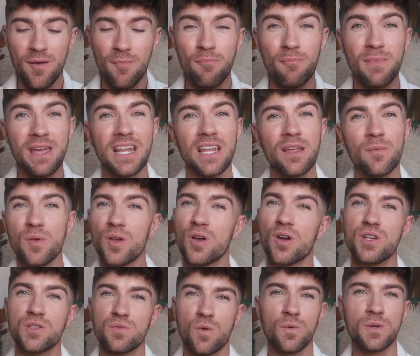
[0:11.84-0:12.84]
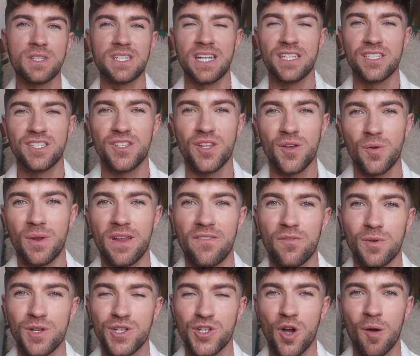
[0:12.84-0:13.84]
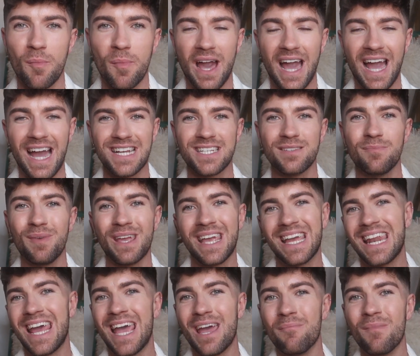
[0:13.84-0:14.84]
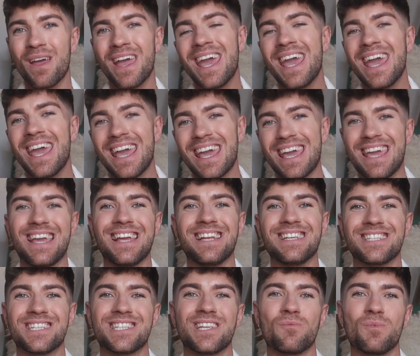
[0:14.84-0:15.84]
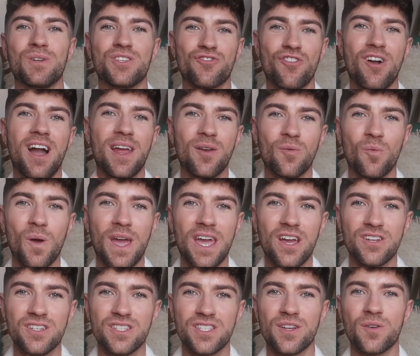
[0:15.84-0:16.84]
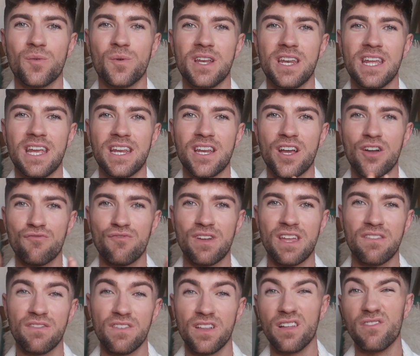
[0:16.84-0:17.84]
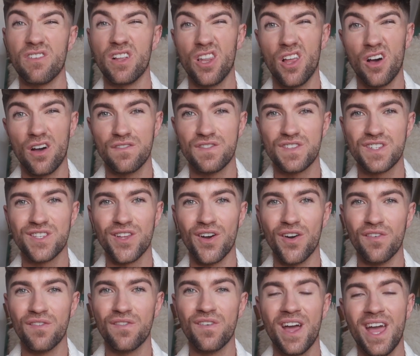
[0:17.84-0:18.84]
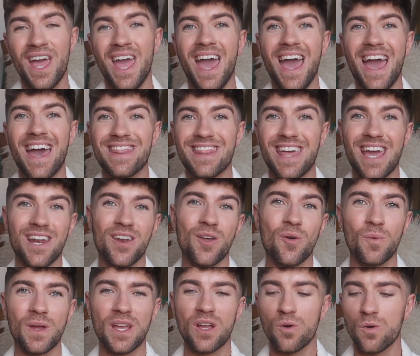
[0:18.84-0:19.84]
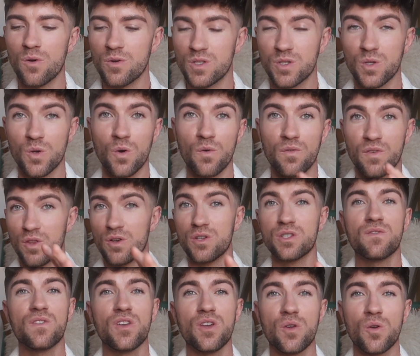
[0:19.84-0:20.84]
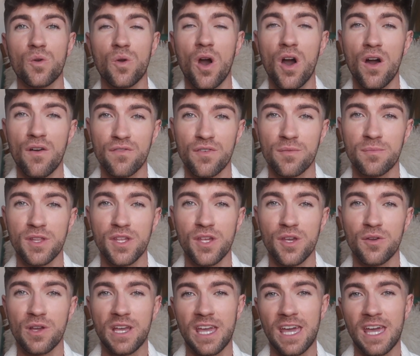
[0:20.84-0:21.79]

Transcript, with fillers: mainly because what we tend to do whenever we shop at B&M is we try and wait until we need a refill of a lot of stuff and then we go. So for those of you who aren't from the